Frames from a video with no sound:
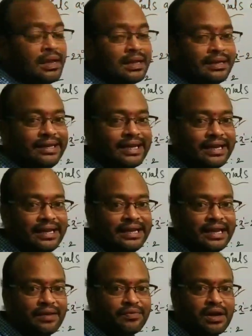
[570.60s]
The degree
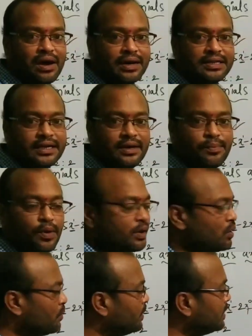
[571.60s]
of the constant
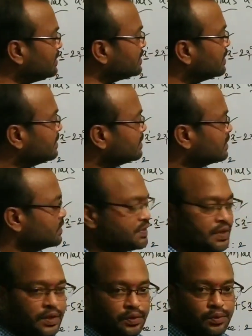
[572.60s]
polynomial is
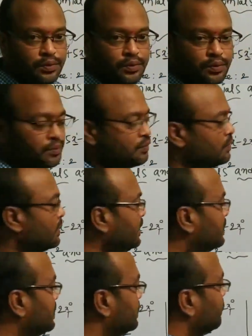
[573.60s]
0.
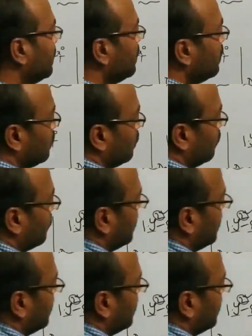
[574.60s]
Right. Go for the